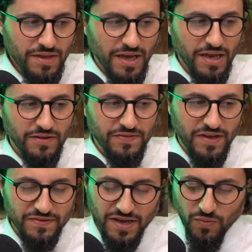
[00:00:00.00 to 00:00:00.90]
And he
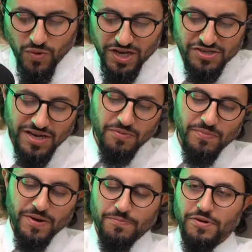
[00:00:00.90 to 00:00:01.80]
says, I wash out
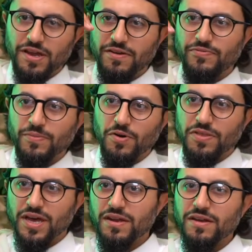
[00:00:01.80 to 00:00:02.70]
my brain from all
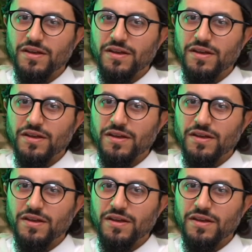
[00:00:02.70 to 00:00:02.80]
that